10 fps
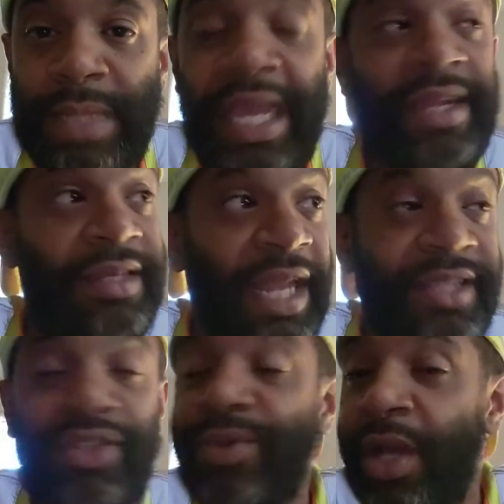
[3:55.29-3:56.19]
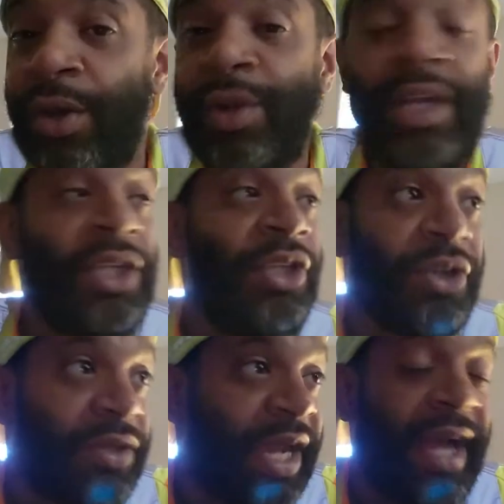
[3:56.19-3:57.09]
and let you know
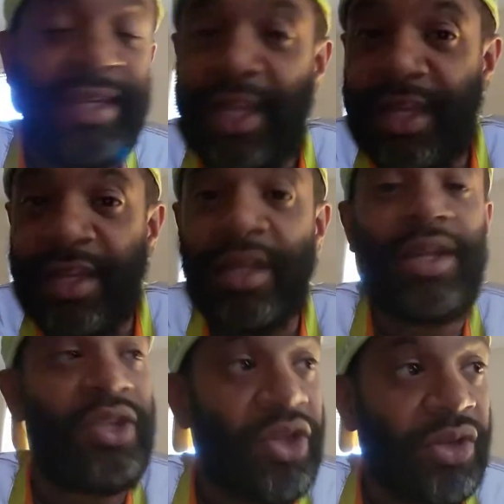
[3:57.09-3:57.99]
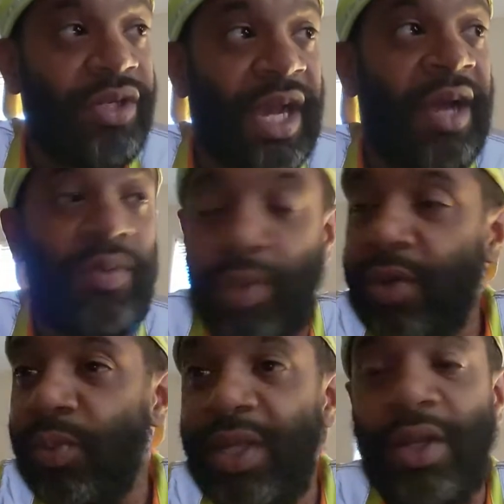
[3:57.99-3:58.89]
you're not it. You're not
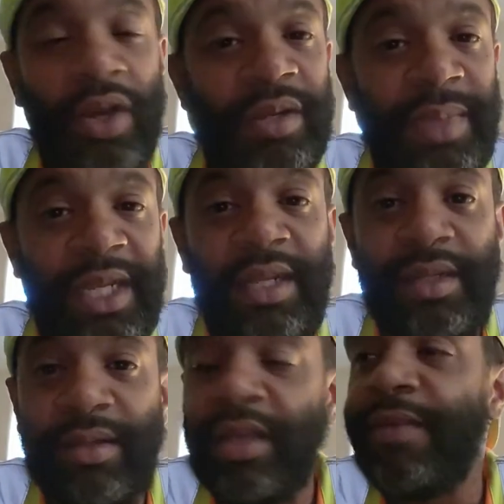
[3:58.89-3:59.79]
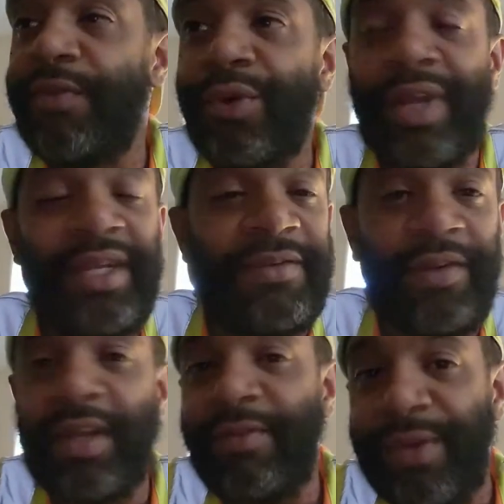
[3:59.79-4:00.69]
what we gonna be looking for in a
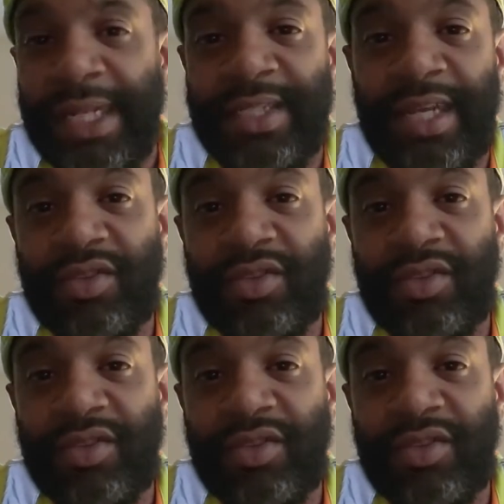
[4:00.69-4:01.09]
fucking franchise